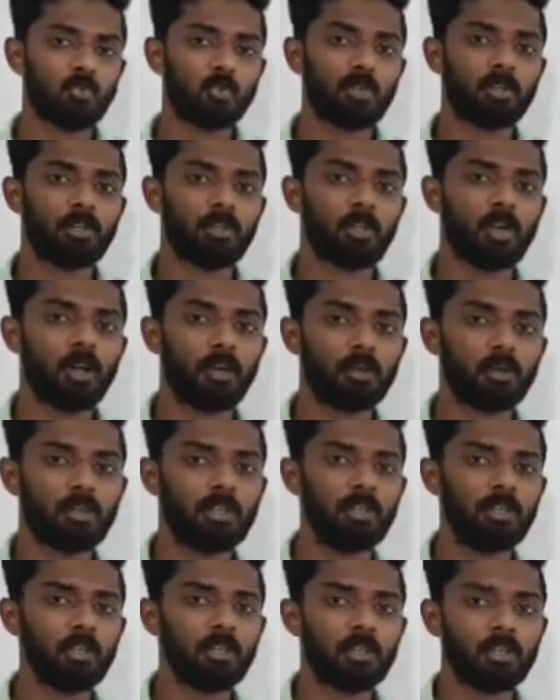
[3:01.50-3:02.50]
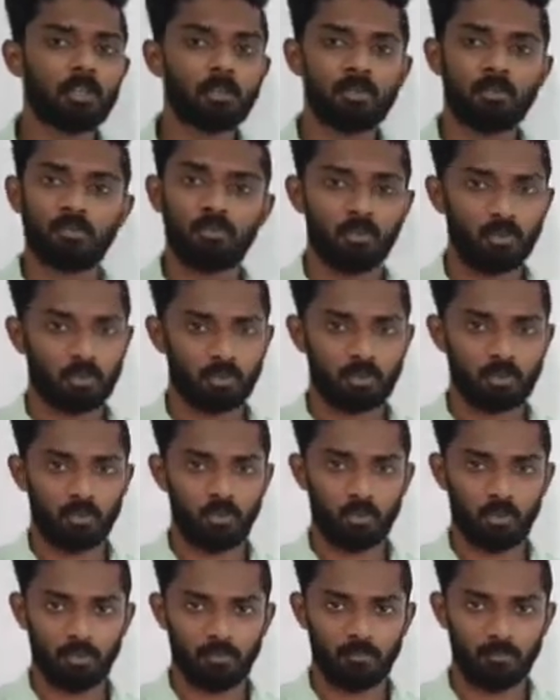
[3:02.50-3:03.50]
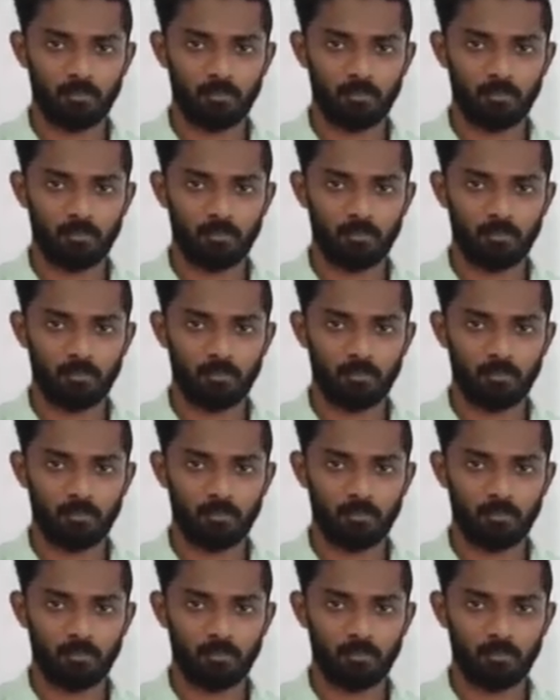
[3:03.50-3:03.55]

with regard to the first rule.